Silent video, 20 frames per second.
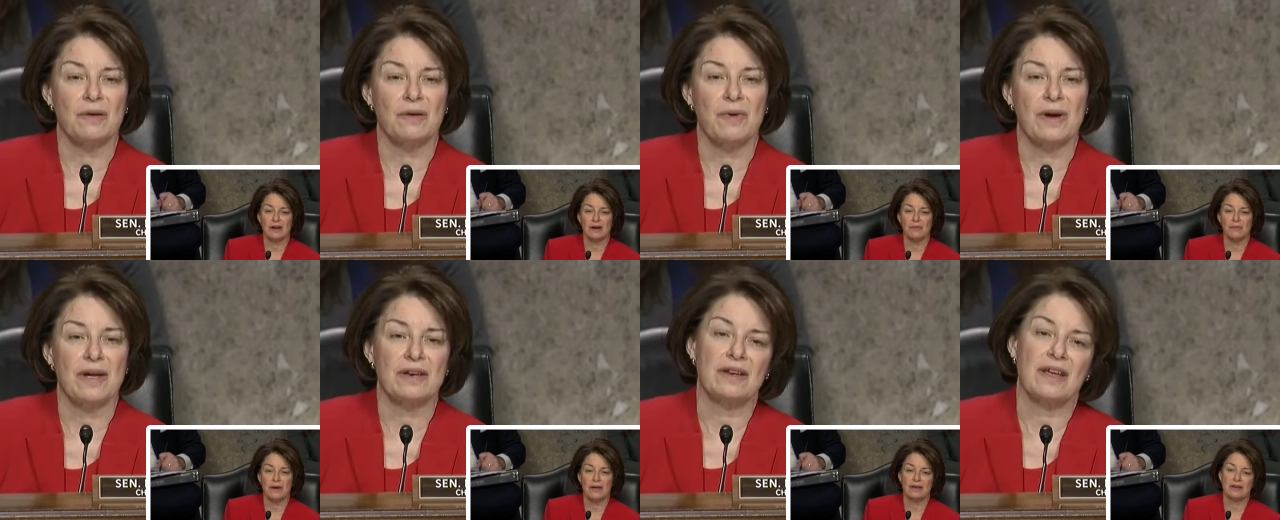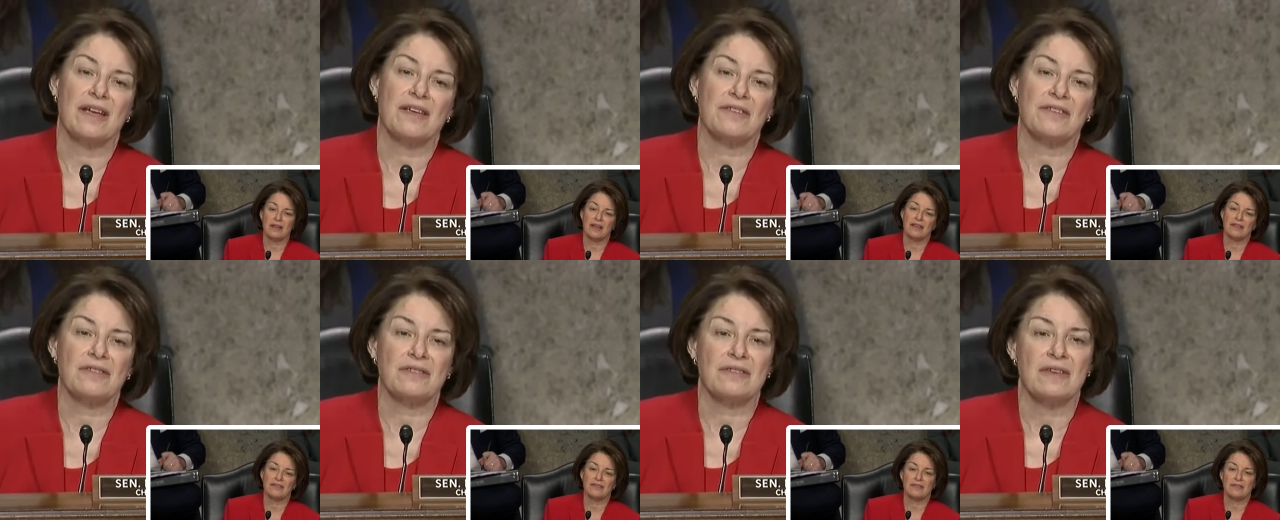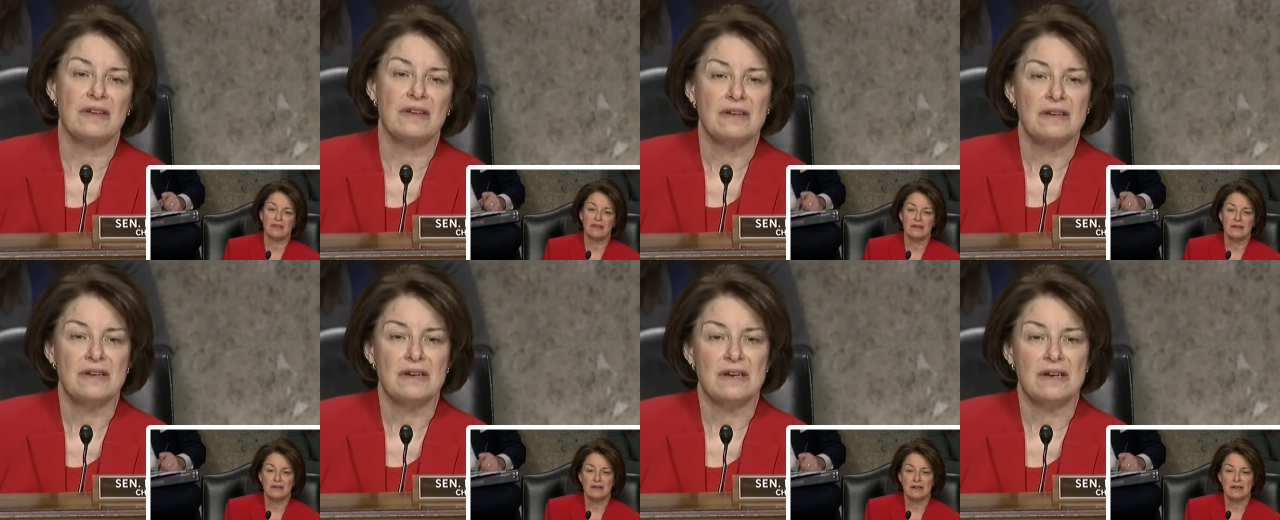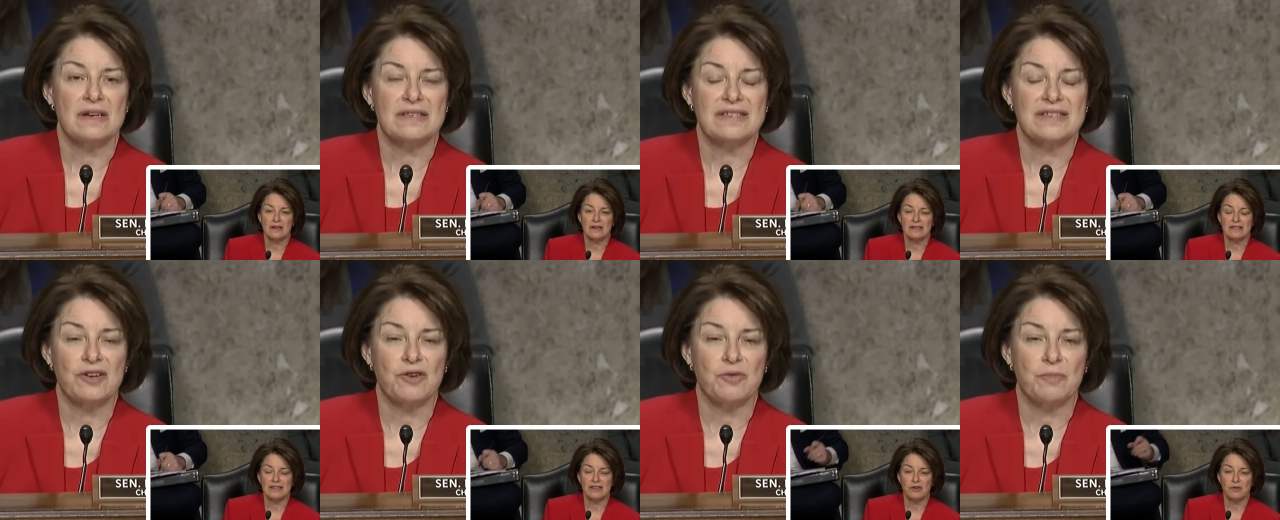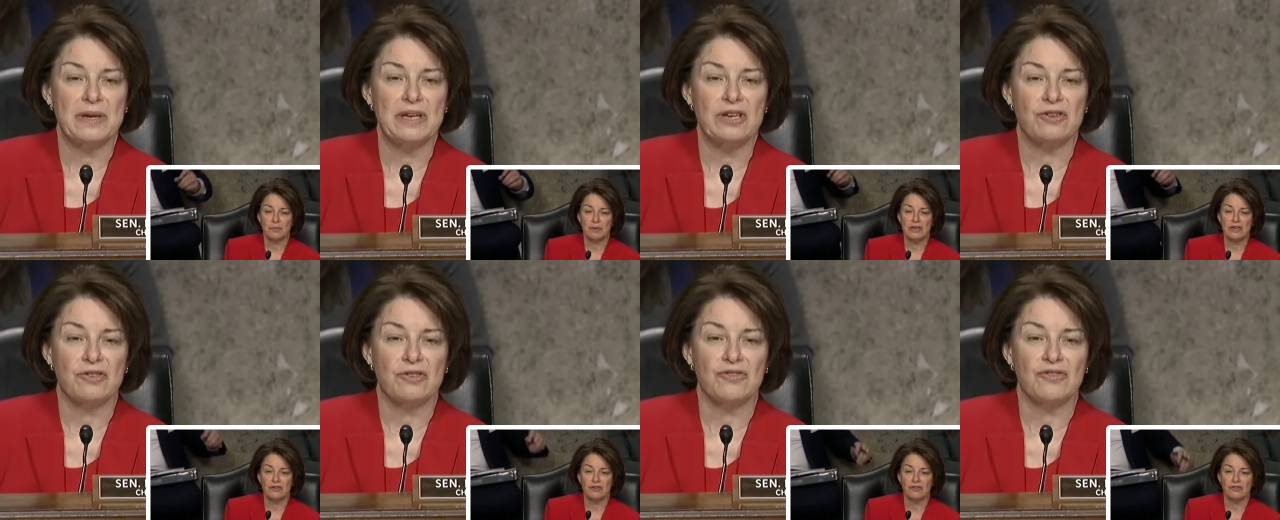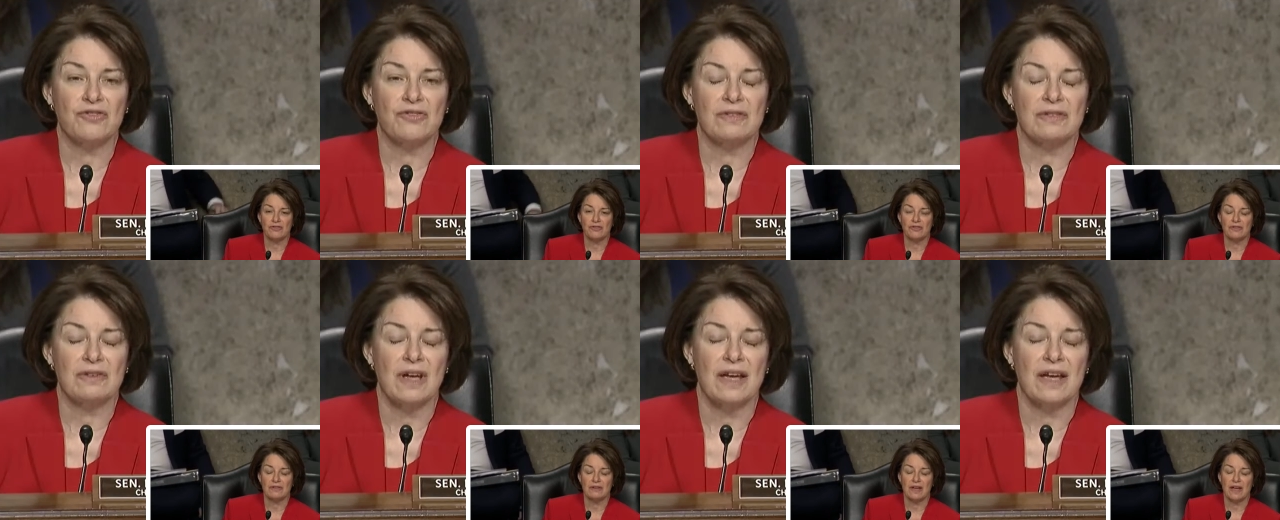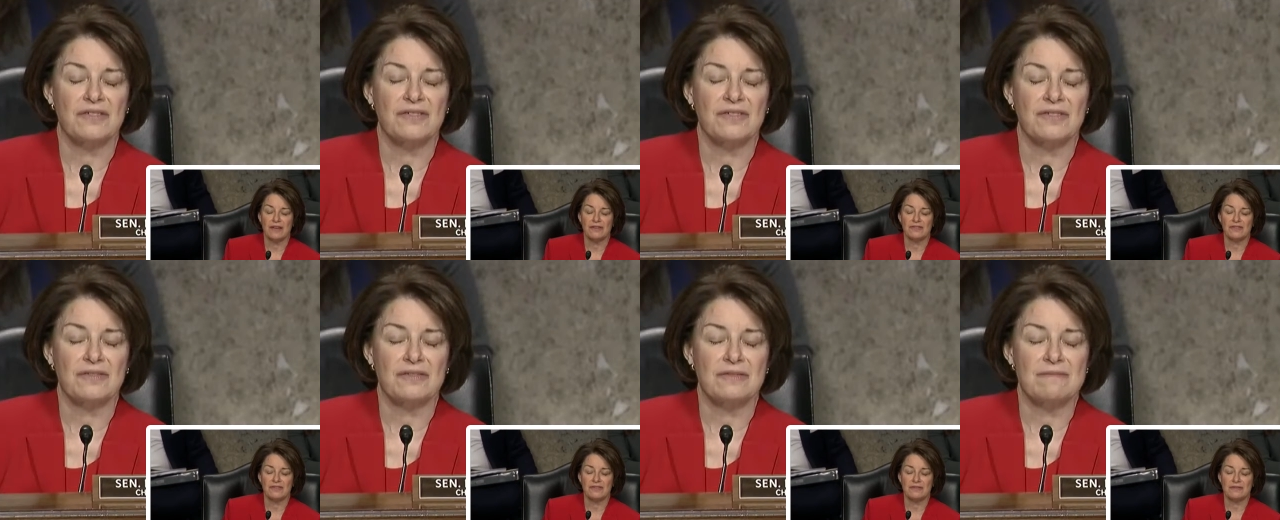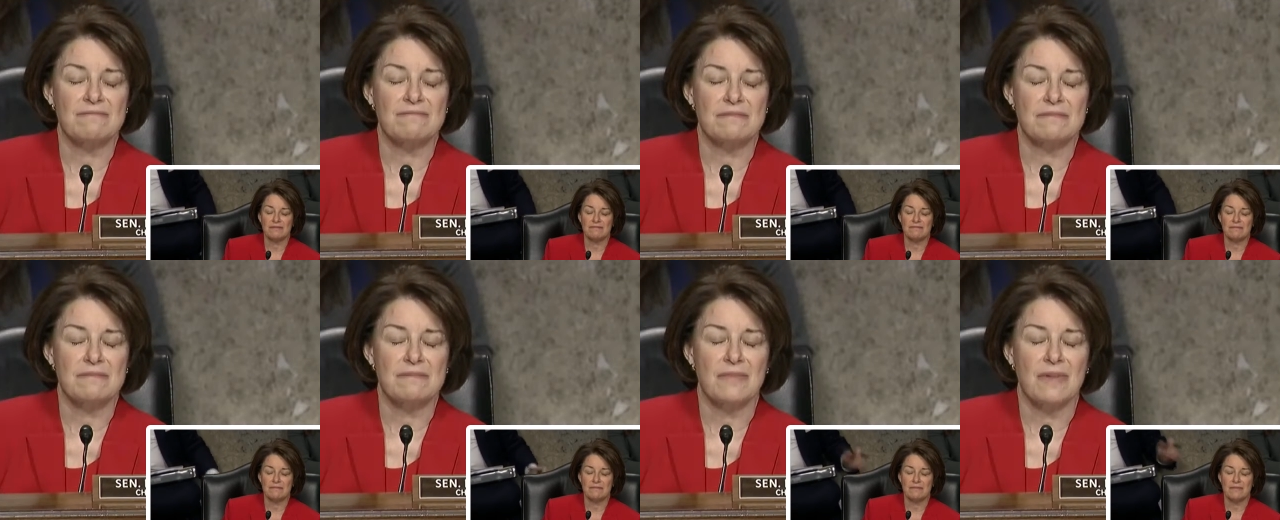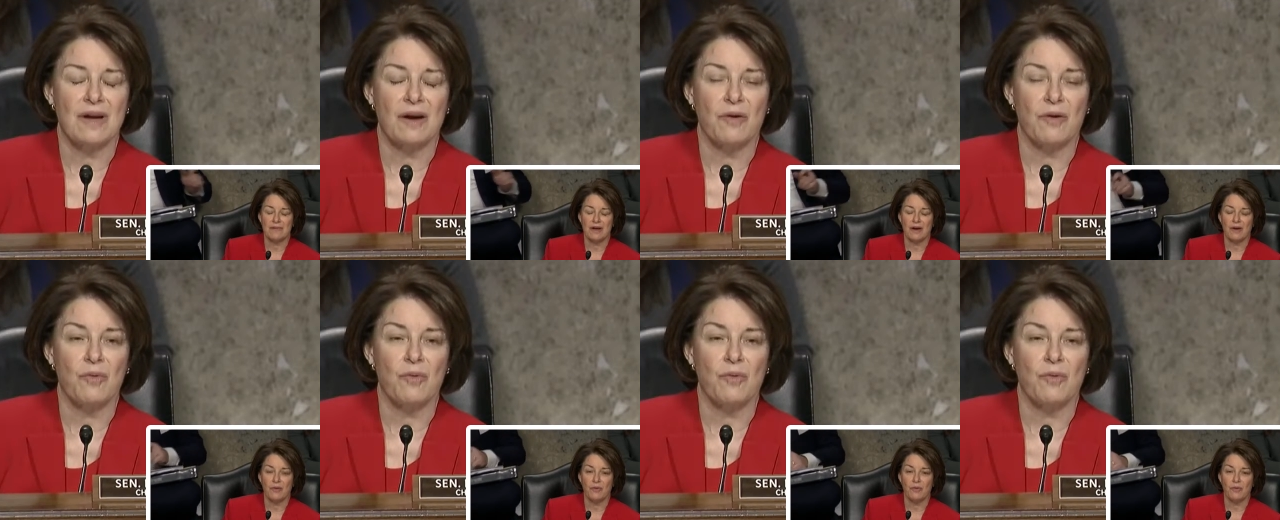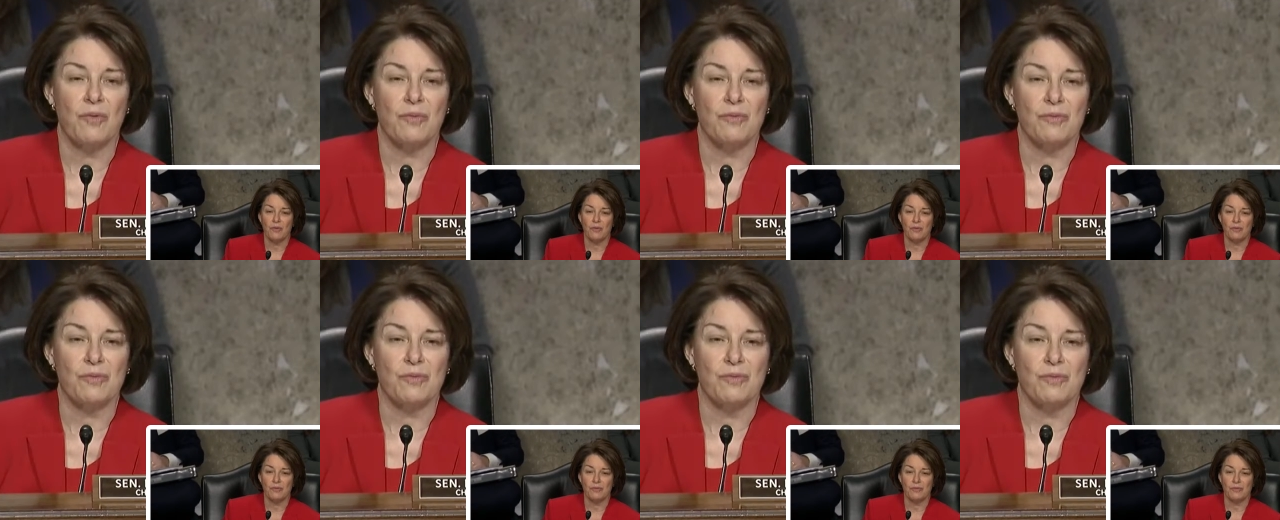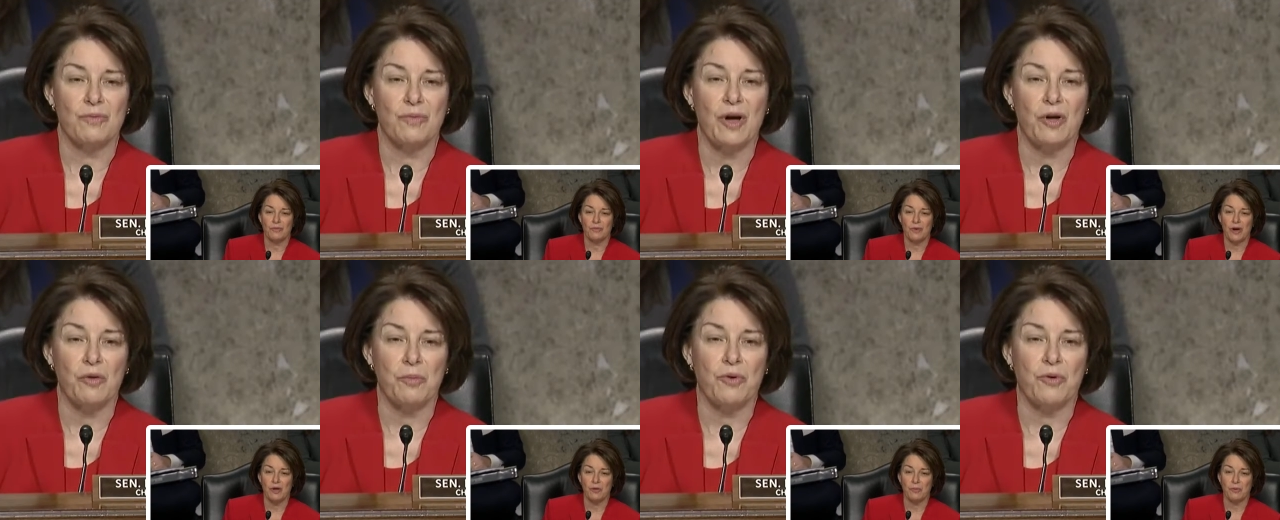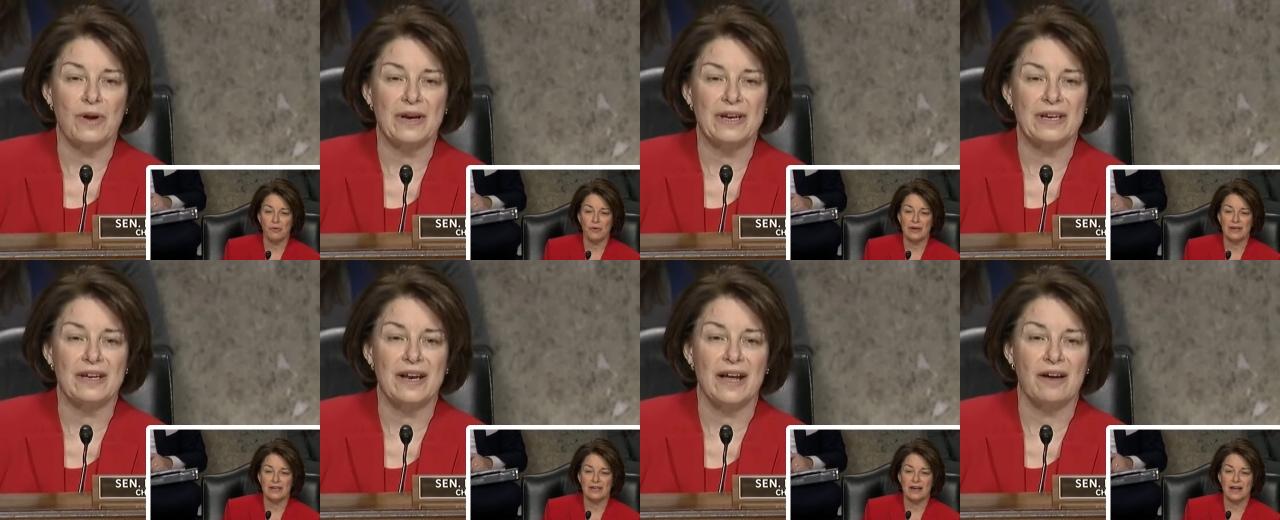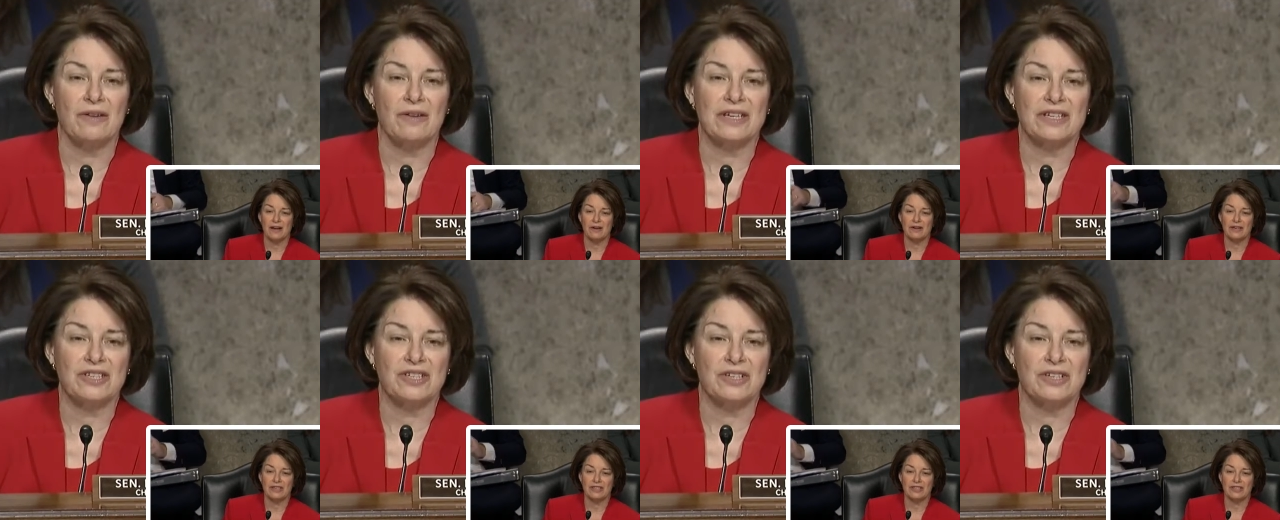Speaker 1: when, as uh, Senator Peters has well pointed out, it